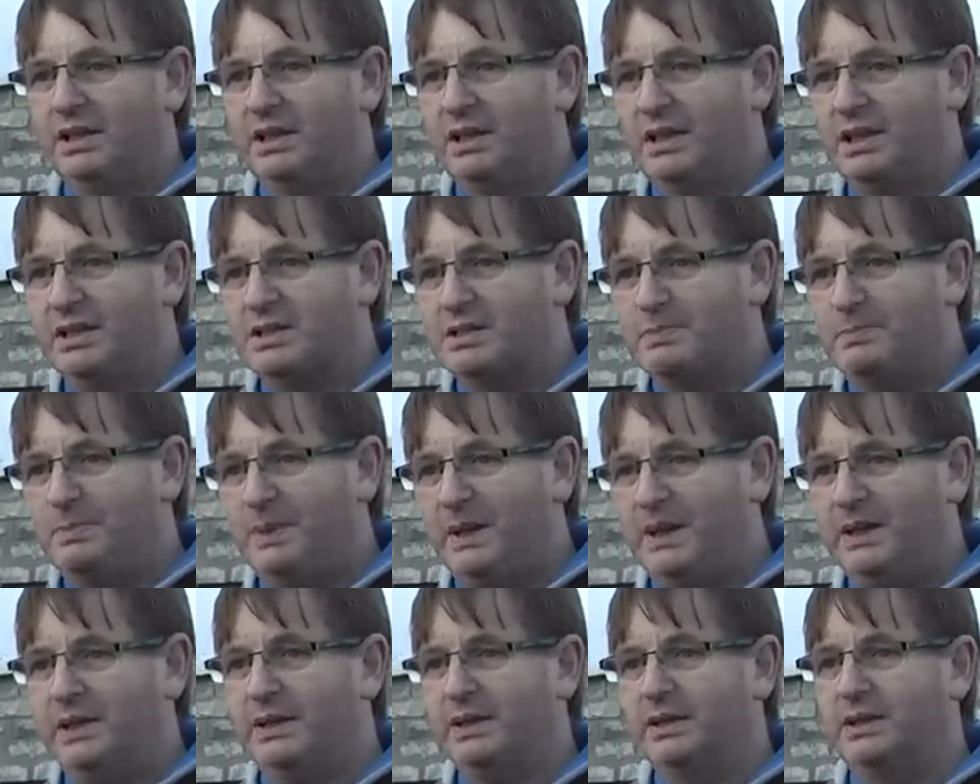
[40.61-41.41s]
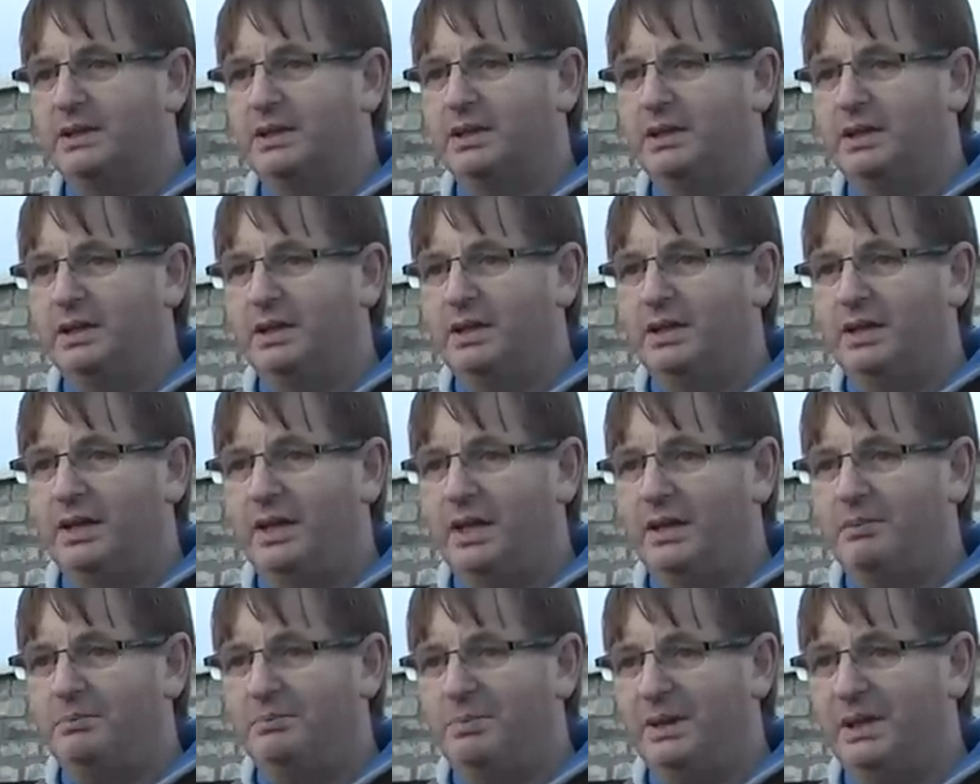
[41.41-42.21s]
Let's build it
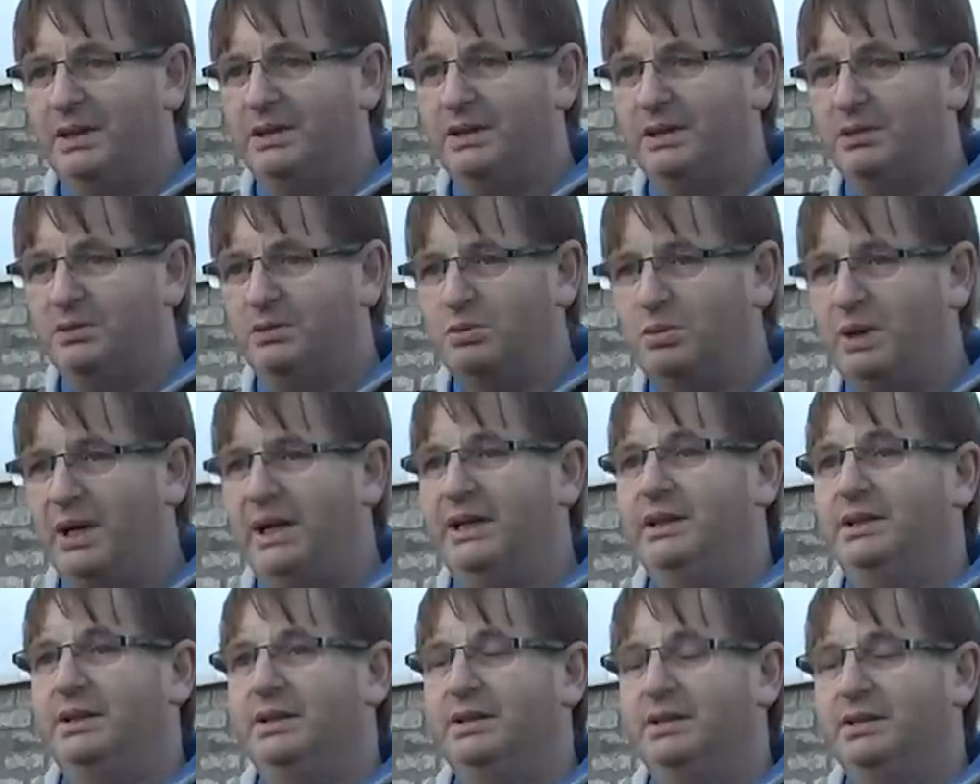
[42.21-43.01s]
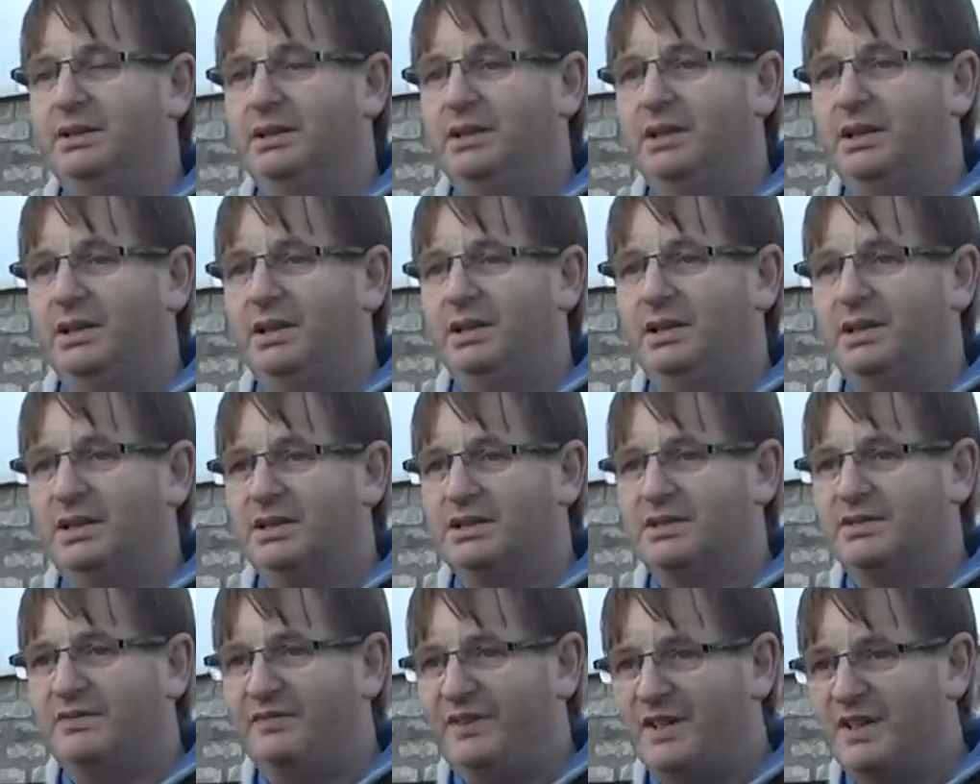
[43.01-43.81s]
and build it right.
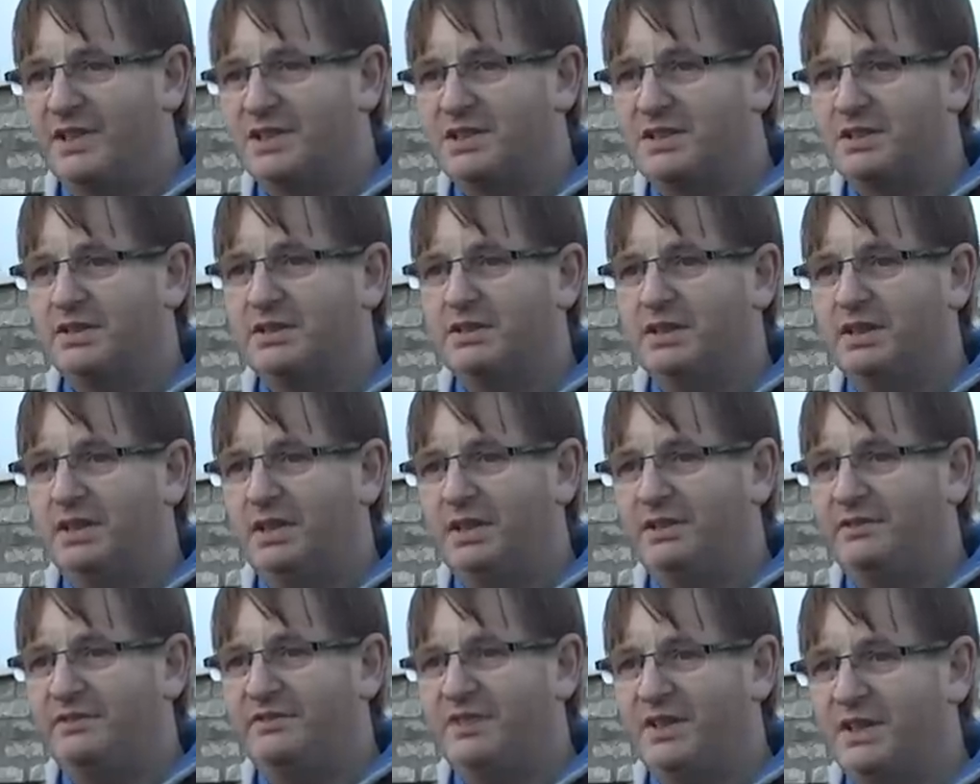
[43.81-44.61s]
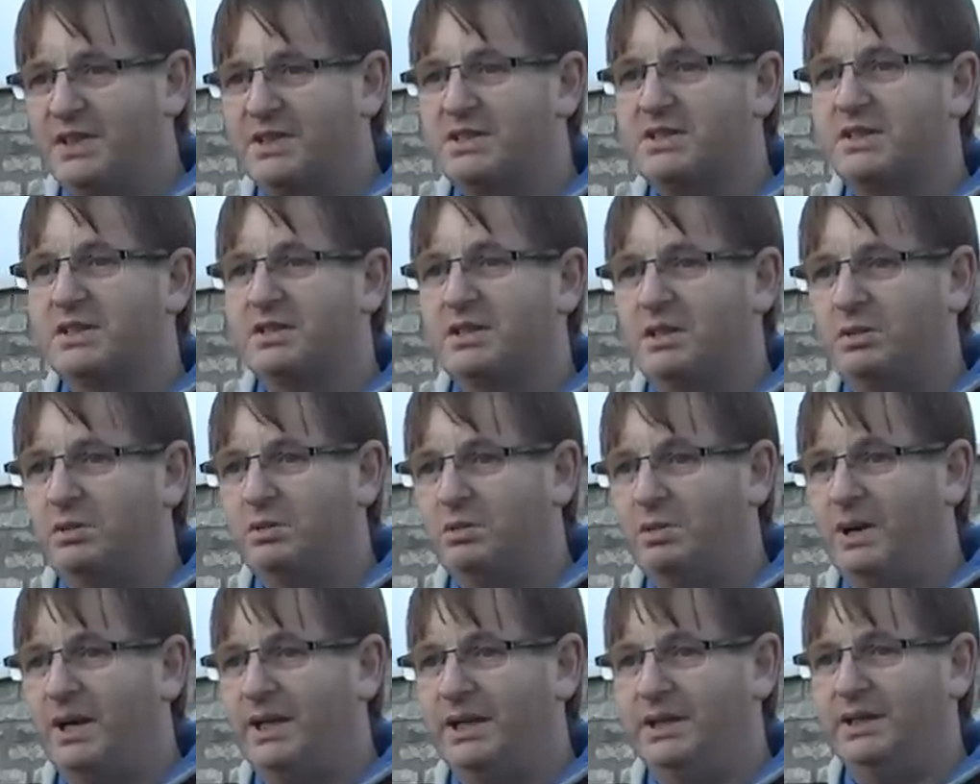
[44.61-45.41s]
Let's finish it and finish it
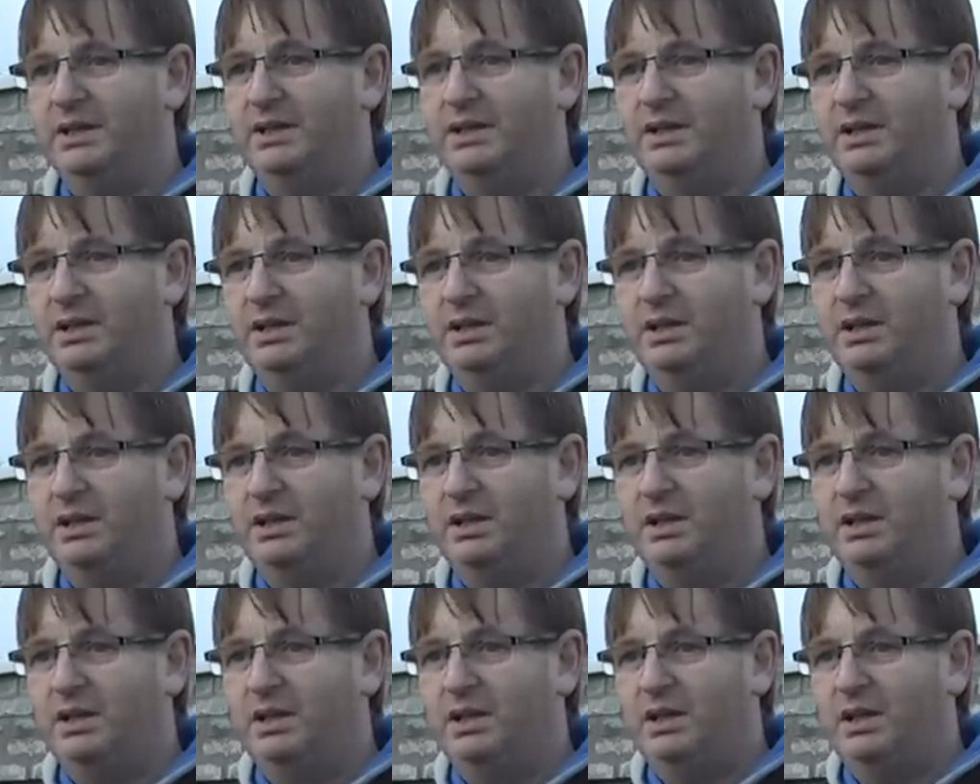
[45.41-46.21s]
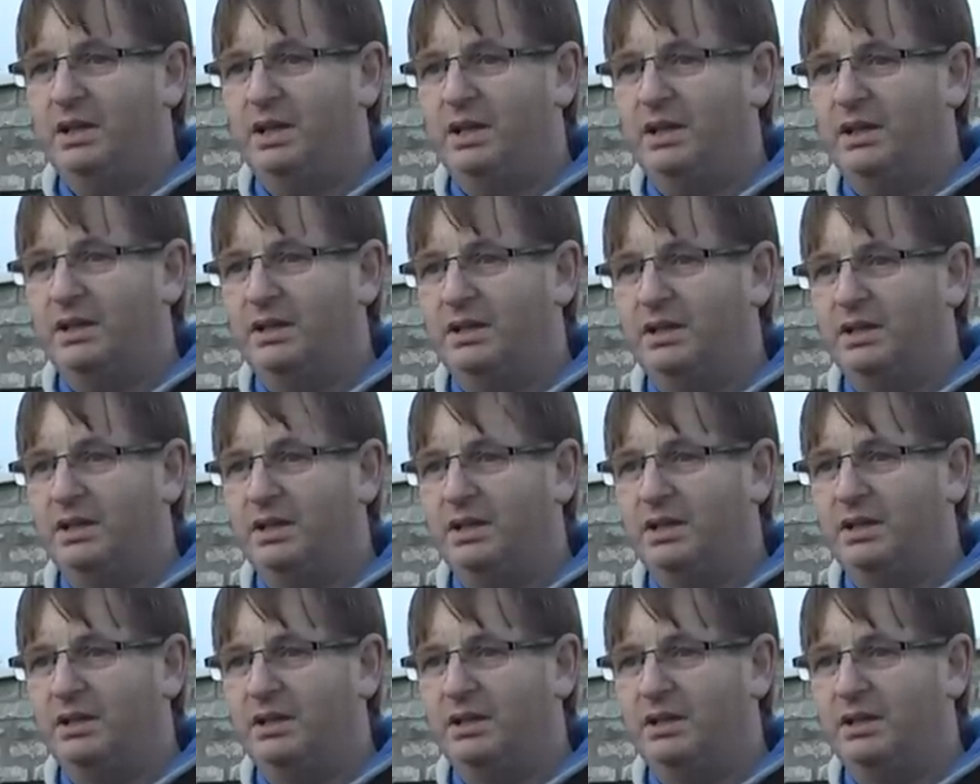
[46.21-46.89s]
right. And